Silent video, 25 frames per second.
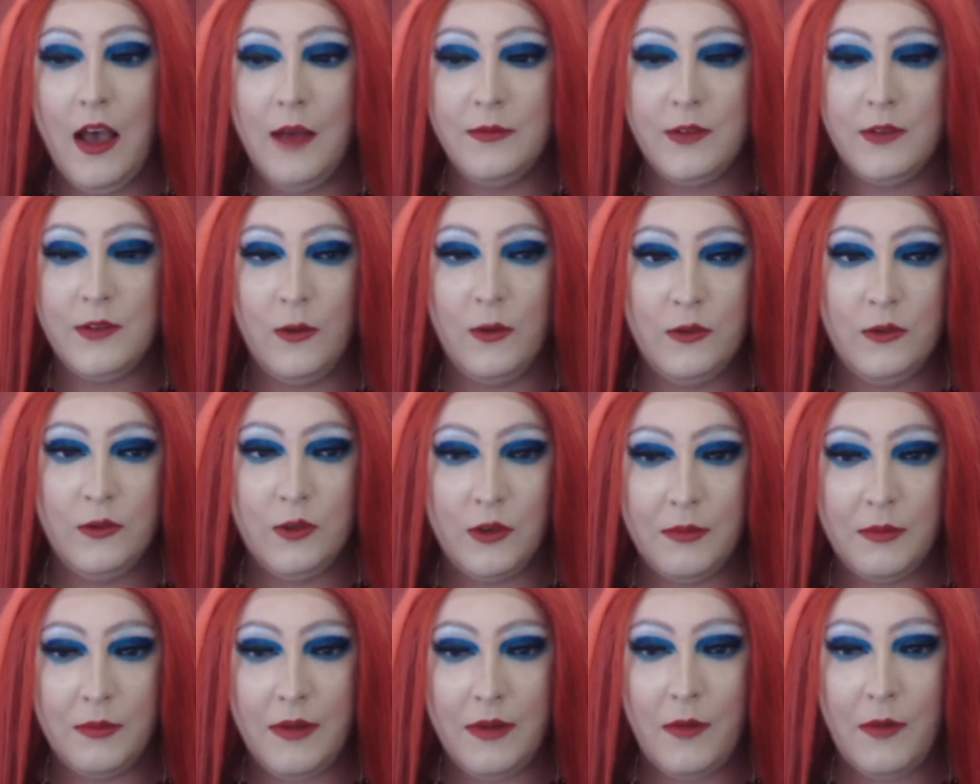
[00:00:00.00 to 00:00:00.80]
So we're
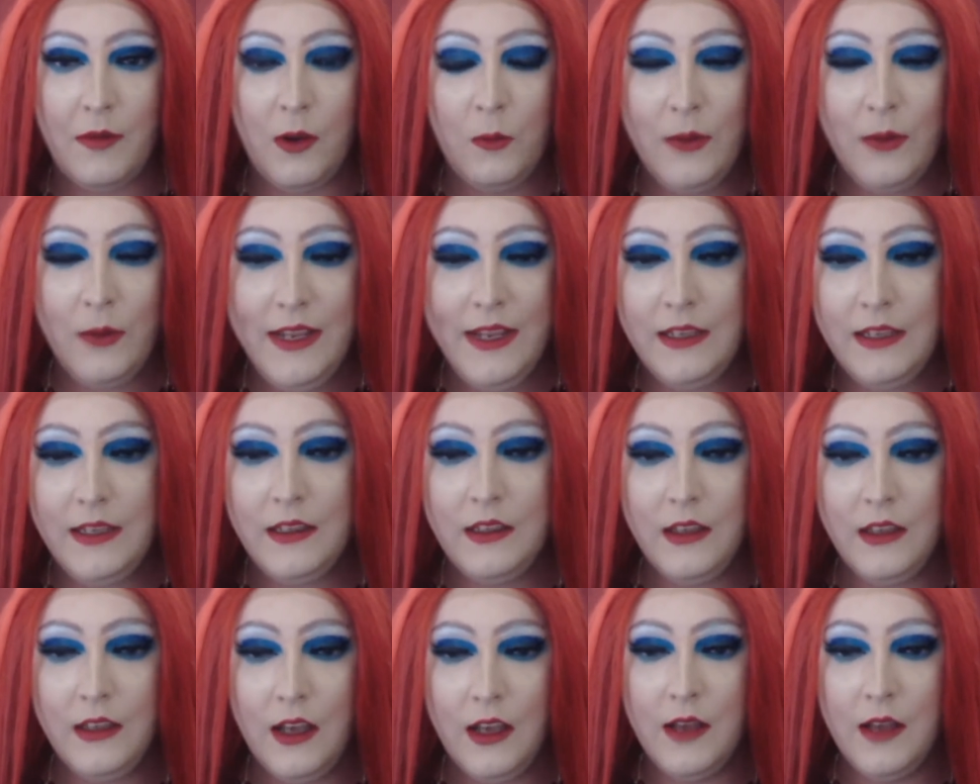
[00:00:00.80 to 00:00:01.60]
talking about my
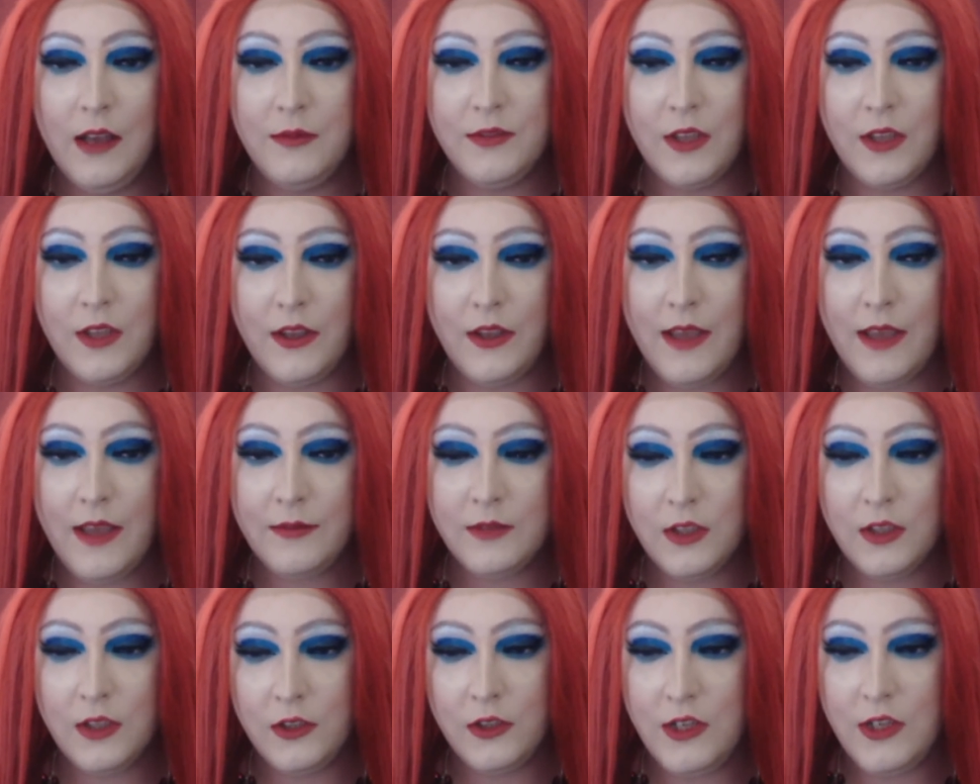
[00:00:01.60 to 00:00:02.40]
week. So yep,
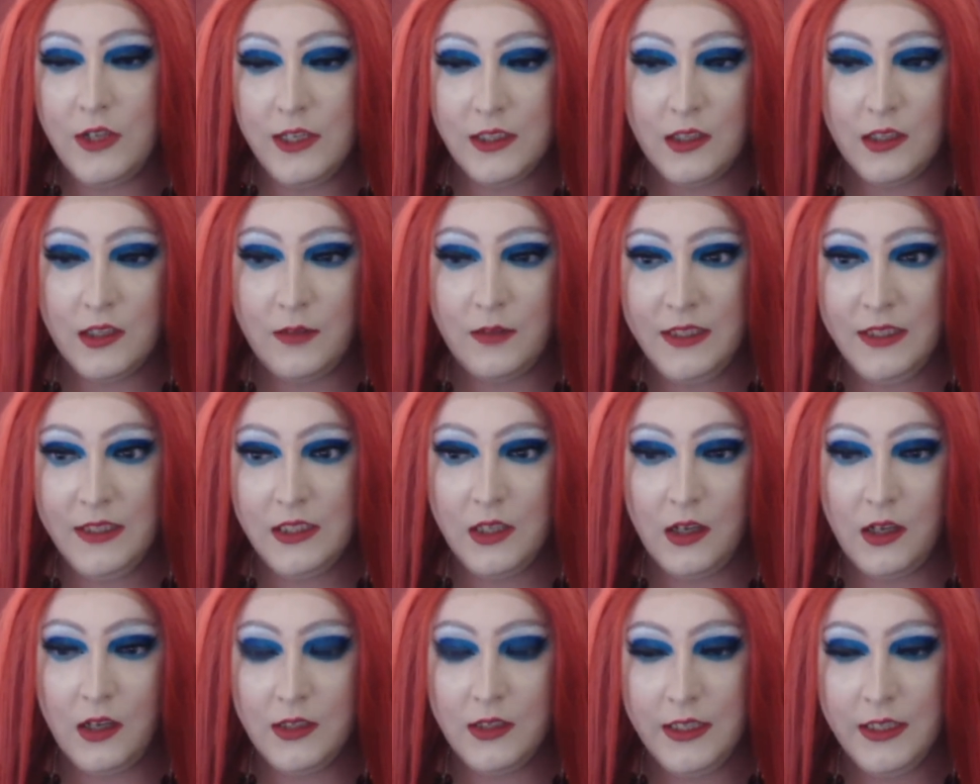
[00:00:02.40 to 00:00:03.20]
so she's going to be
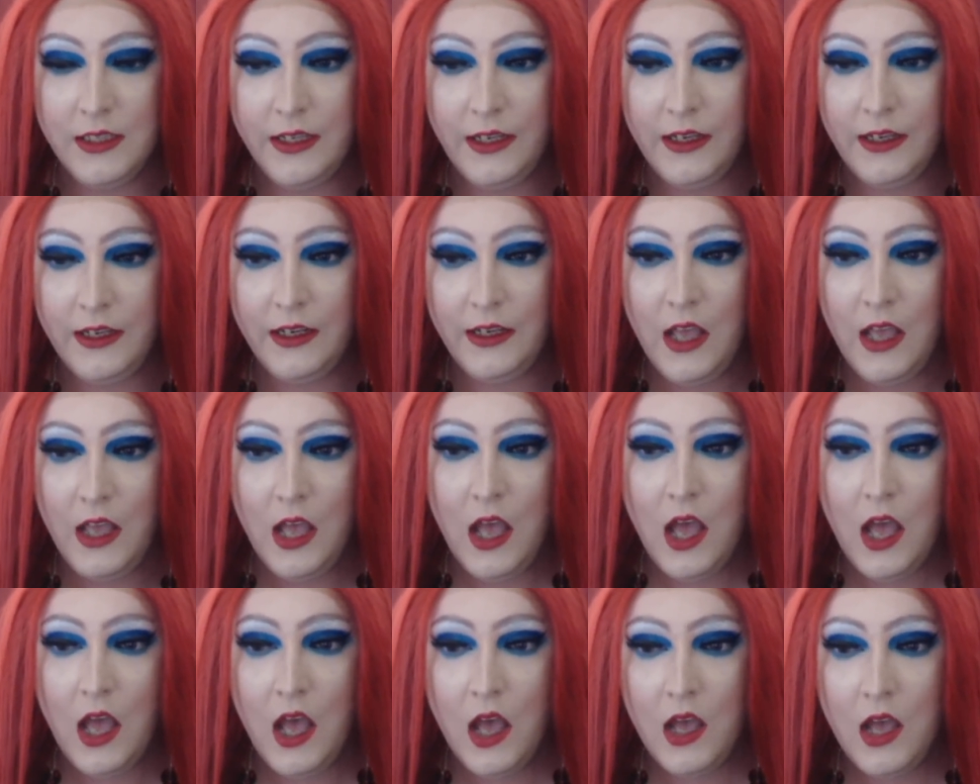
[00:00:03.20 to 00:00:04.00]
starting
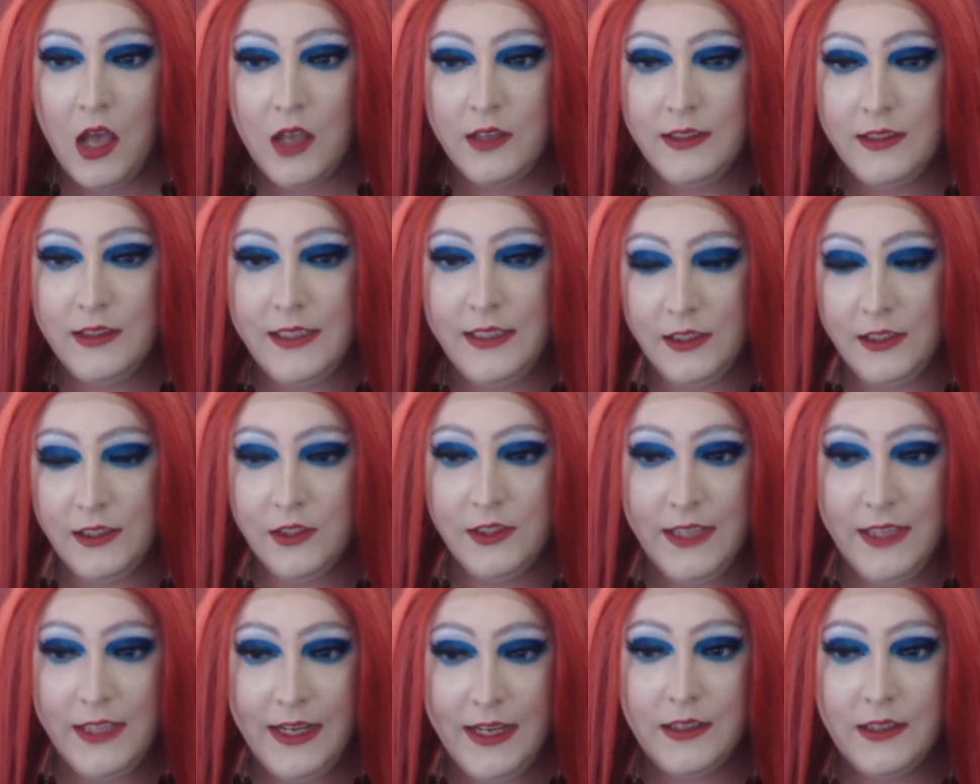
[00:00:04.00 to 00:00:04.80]
season
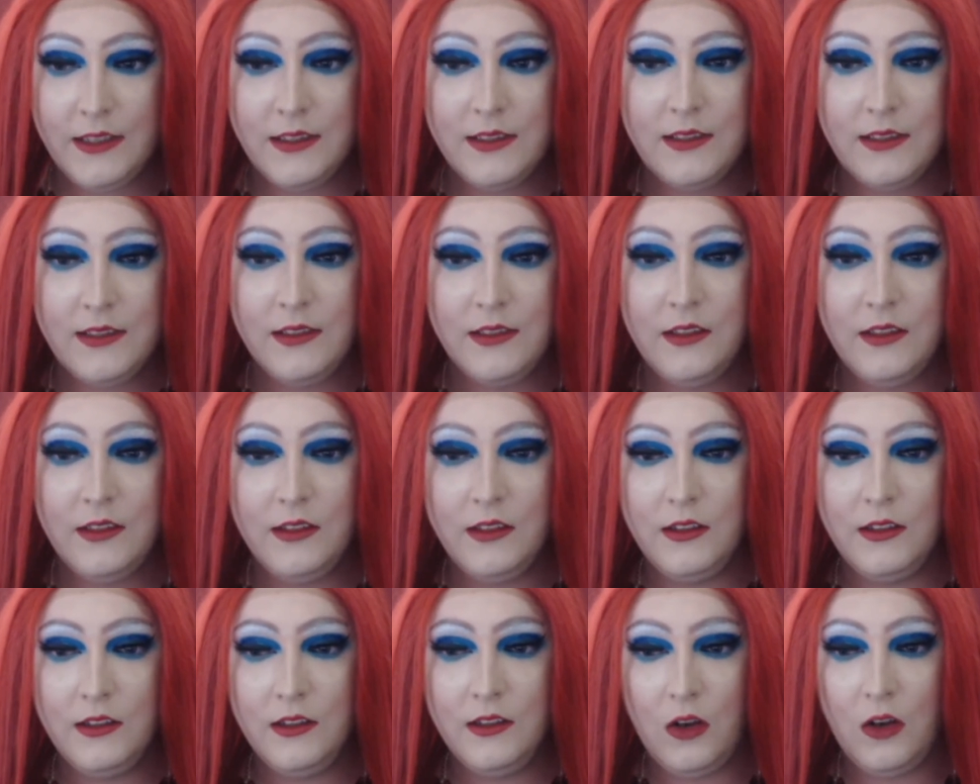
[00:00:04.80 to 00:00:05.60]
6
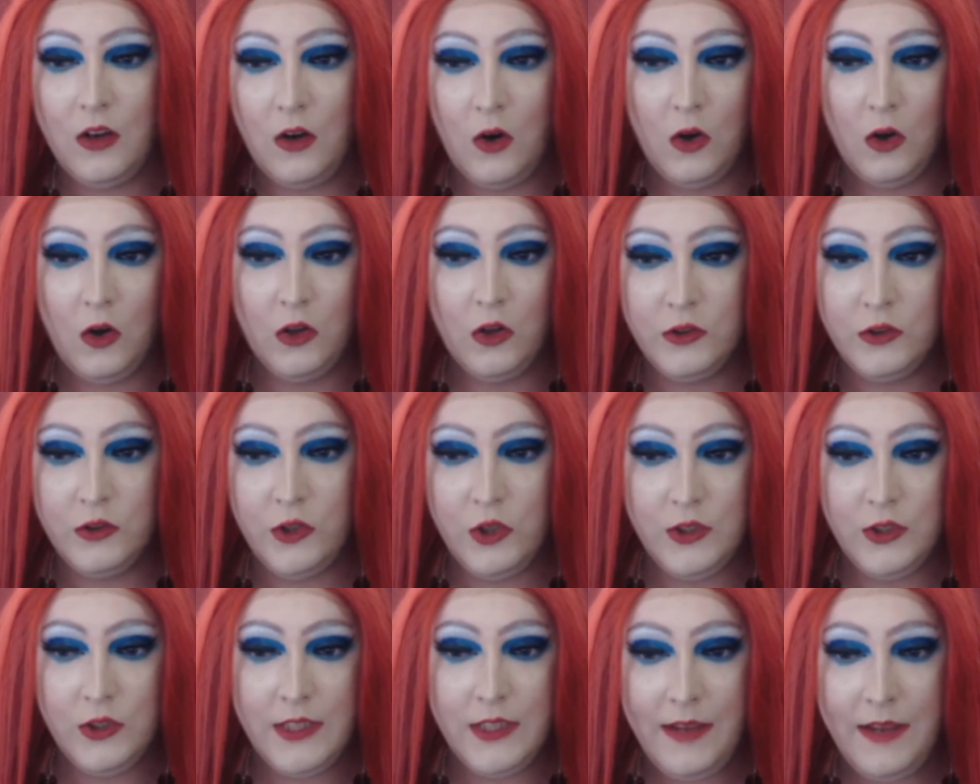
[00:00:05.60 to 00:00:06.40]
on
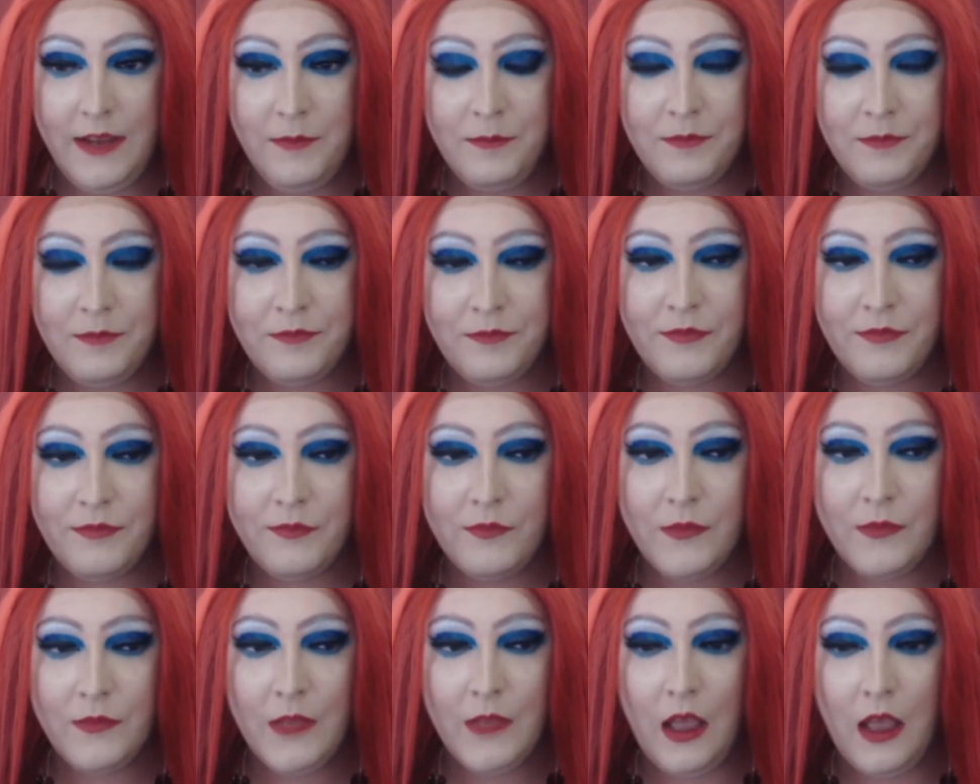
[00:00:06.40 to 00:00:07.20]
Tuesday
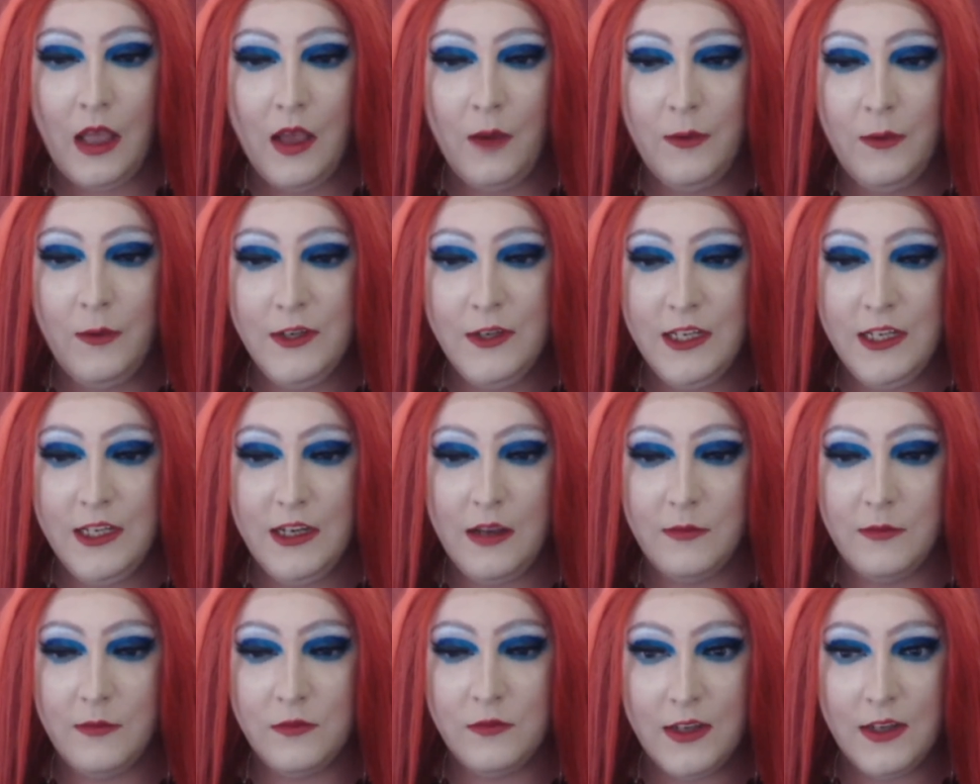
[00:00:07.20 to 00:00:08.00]
when she
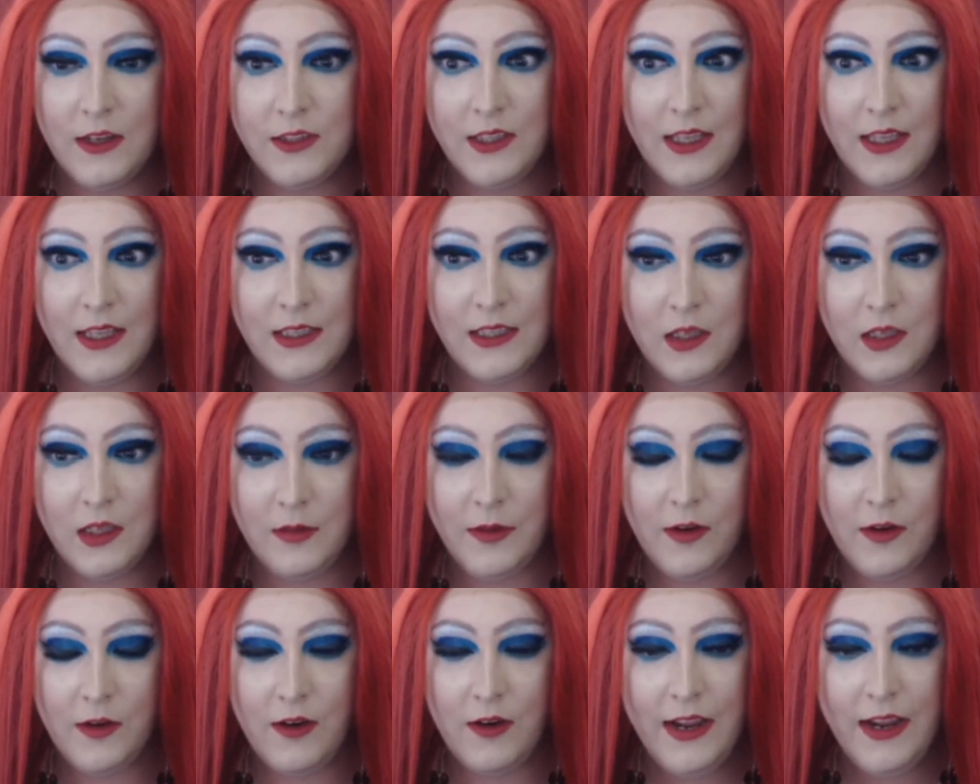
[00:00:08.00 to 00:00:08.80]
comes around, so that's going to
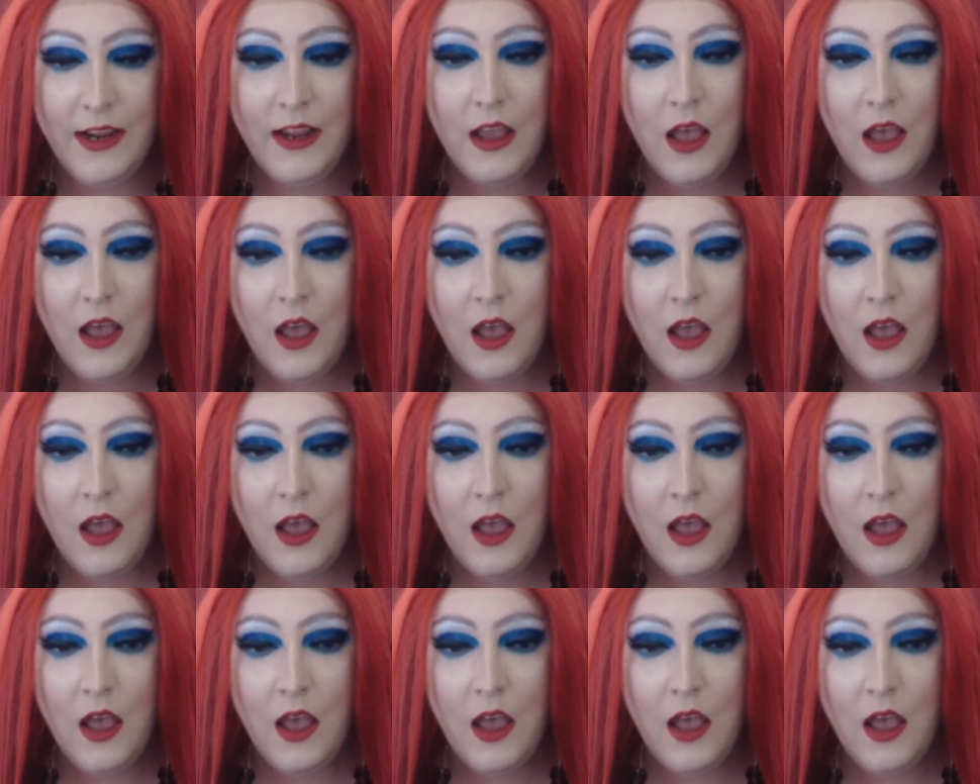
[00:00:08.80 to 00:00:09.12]
be great.